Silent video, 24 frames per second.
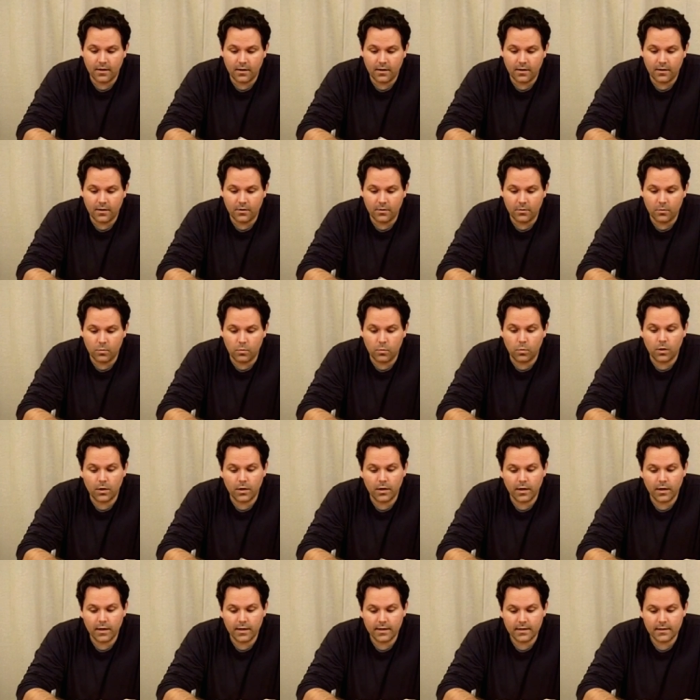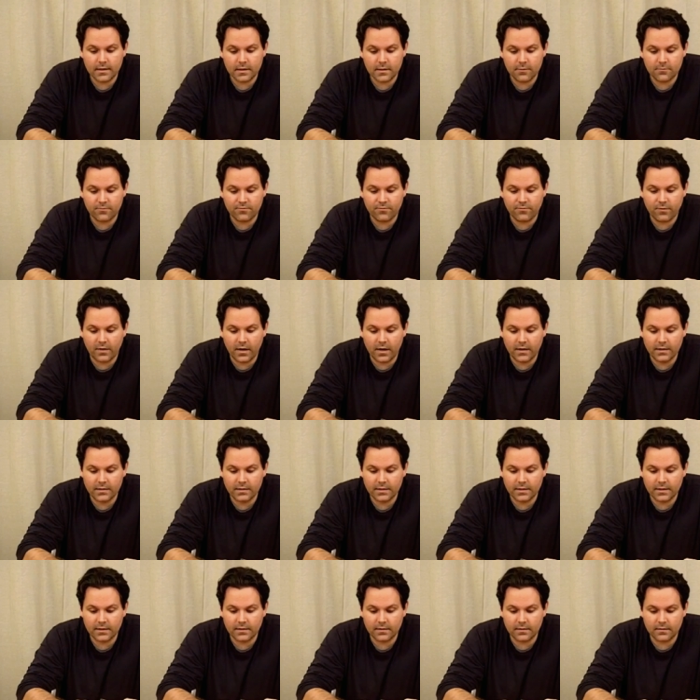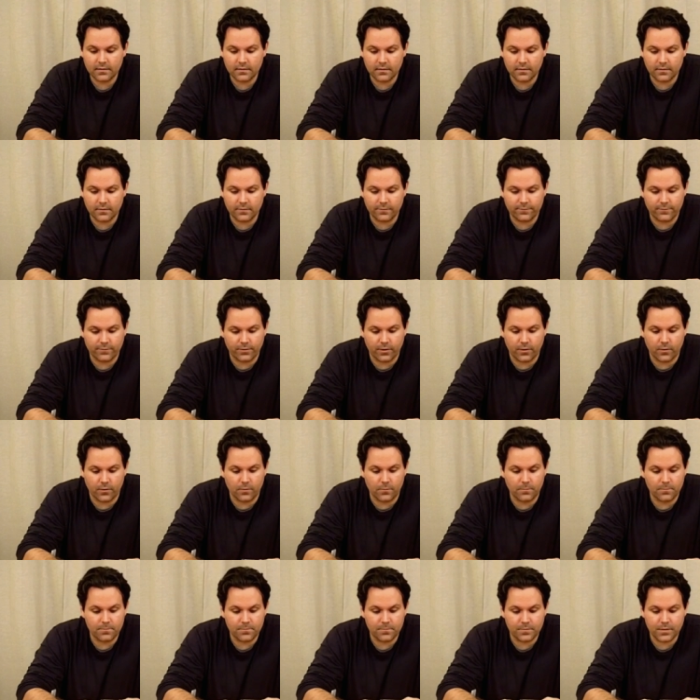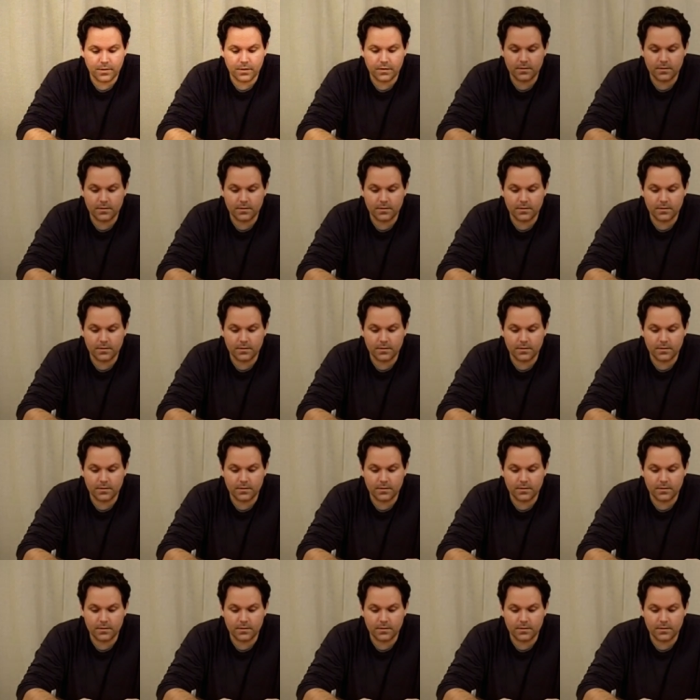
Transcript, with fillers: Uh, where I ended up finding the foam